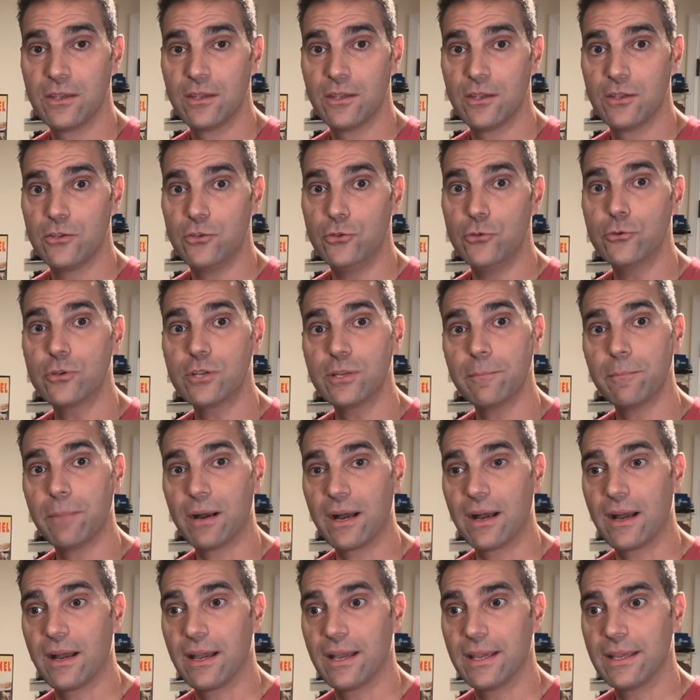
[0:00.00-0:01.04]
you can
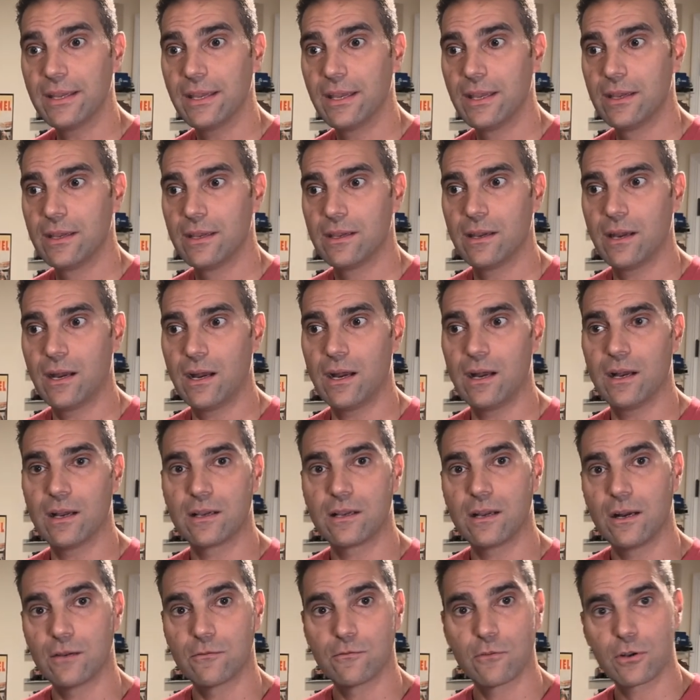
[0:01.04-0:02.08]
buy
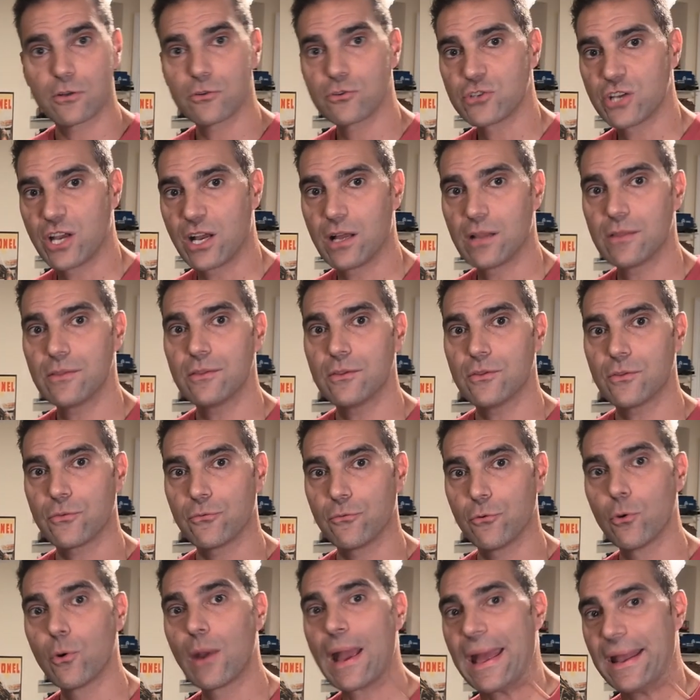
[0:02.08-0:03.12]
Gunrunner John
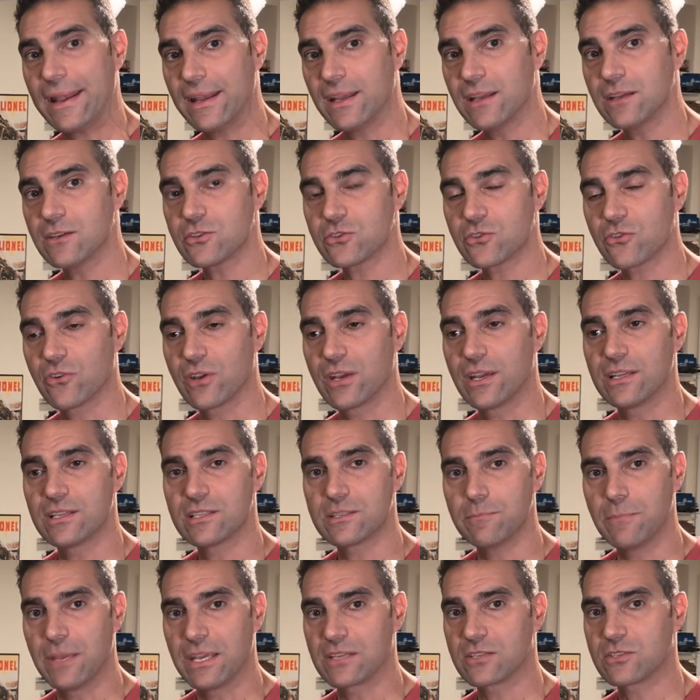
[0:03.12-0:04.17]
through Henning's
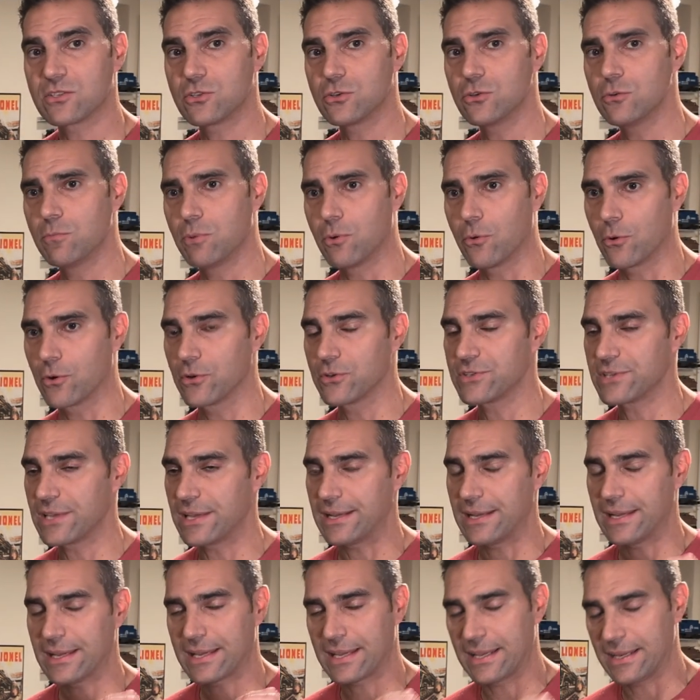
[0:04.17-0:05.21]
Trainz makes 2 boards,
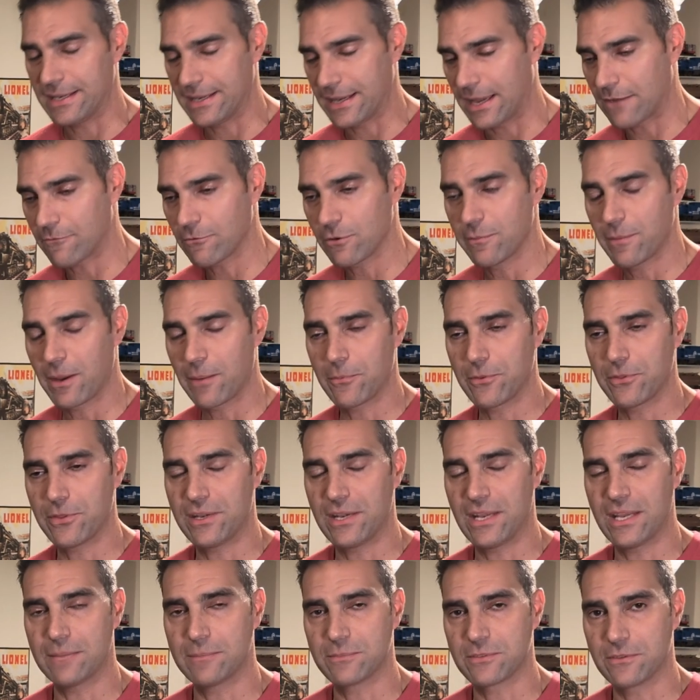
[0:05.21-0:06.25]
and I cannot remember the
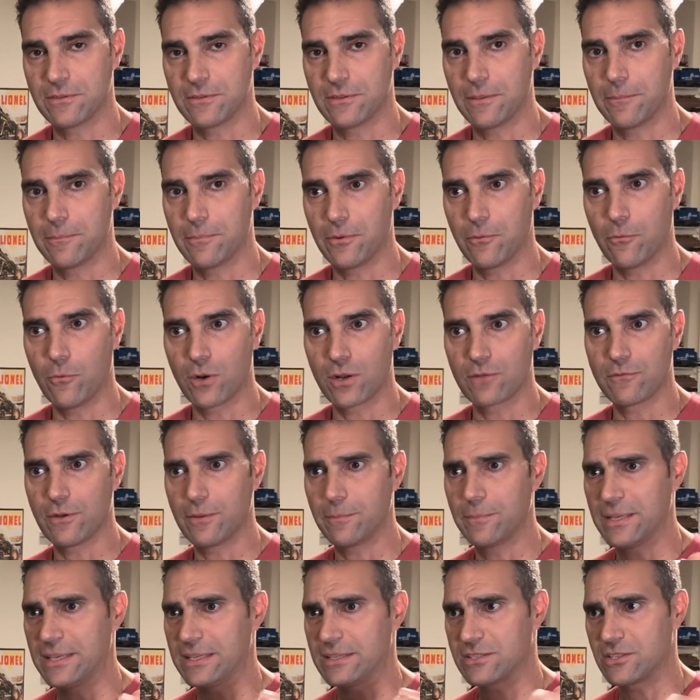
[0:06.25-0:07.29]
names of them, but one of
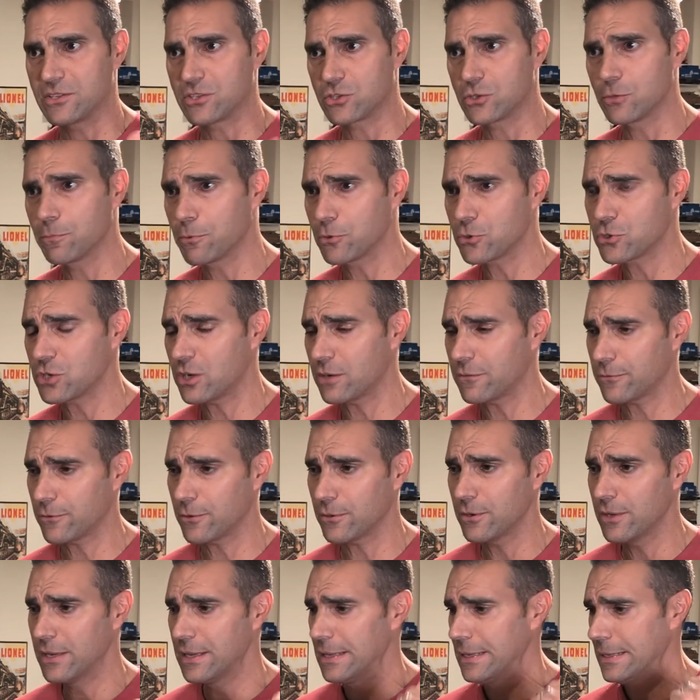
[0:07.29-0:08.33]
them is the Super
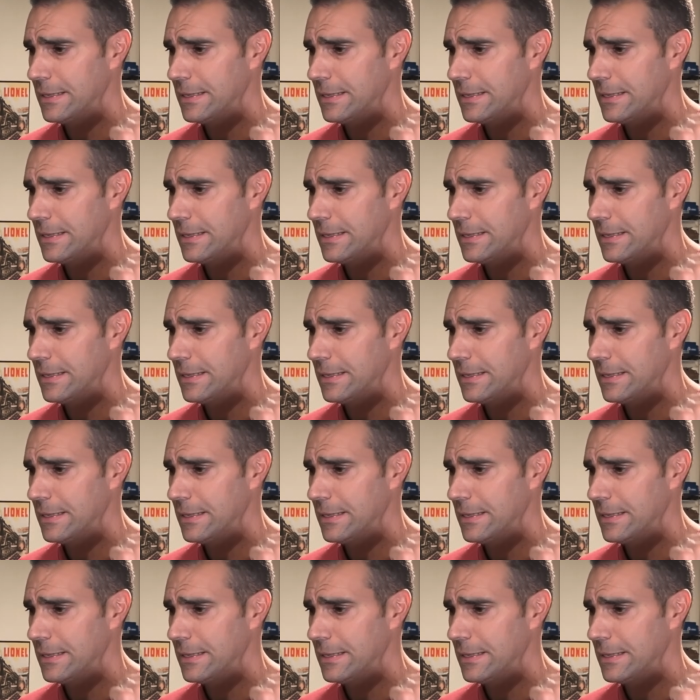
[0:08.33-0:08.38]
Chuffer,